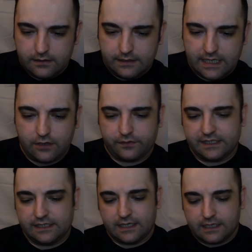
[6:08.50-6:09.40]
Now,
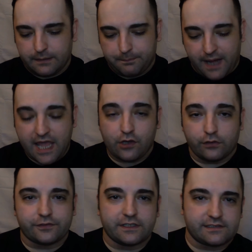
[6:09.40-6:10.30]
the bio
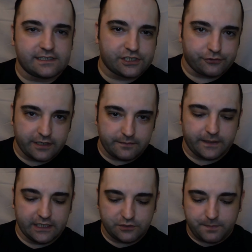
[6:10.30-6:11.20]
for this Instagram
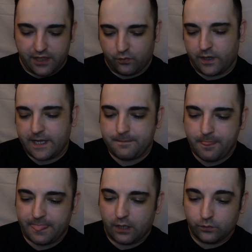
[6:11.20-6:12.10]
page, by the way,
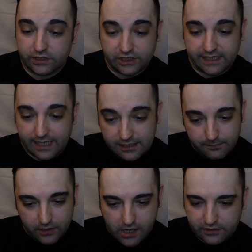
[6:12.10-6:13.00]
which again,
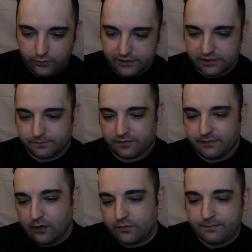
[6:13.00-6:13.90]
I'm not going to
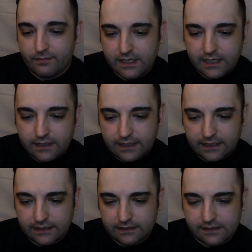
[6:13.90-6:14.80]
promote,
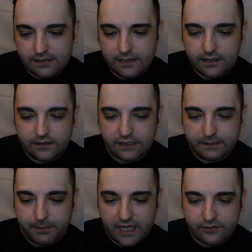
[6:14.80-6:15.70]

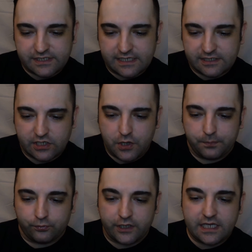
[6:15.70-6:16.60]
the bio says,
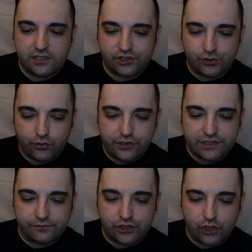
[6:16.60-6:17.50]
bringing
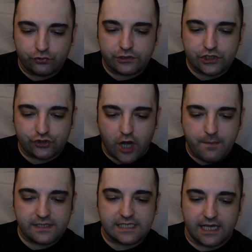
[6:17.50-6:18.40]
stories of children
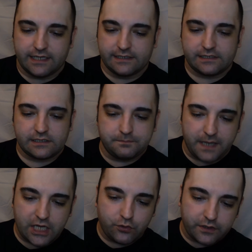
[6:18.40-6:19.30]
traumatized
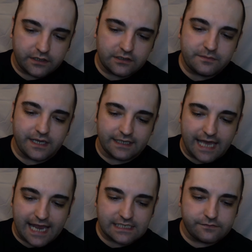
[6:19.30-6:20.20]
by curriculum and
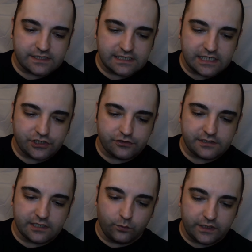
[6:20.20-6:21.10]
activist
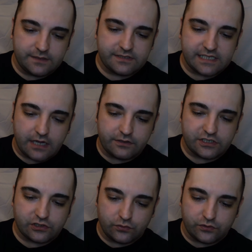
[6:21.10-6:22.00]
teachers in Williams County
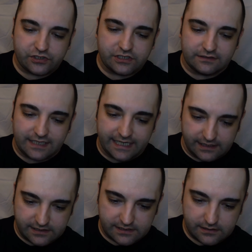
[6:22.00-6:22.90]
schools to
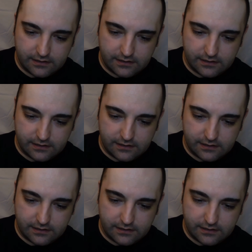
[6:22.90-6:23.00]
light.